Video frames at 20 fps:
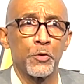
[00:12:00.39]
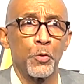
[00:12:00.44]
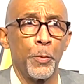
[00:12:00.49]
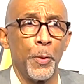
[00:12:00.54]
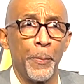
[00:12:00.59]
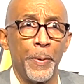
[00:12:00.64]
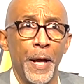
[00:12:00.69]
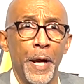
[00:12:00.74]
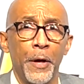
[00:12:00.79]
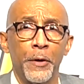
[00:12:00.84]
were
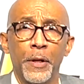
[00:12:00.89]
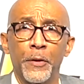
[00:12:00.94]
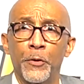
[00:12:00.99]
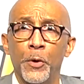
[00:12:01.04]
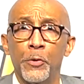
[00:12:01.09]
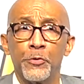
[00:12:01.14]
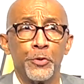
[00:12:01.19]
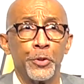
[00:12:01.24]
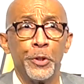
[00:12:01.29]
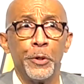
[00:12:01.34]
prepared. I thought
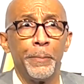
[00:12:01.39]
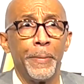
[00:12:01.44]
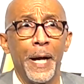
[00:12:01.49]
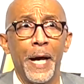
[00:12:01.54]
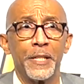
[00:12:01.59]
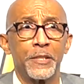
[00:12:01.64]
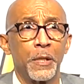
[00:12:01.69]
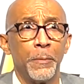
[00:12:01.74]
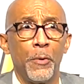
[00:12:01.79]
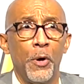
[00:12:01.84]
it was a good
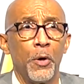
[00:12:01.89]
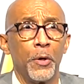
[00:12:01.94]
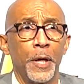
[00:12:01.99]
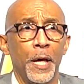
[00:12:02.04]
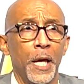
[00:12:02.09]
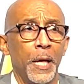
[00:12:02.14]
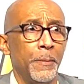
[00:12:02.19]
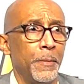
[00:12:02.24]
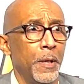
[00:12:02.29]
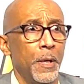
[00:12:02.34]
basketball
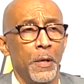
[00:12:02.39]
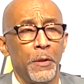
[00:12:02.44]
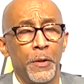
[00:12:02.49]
game.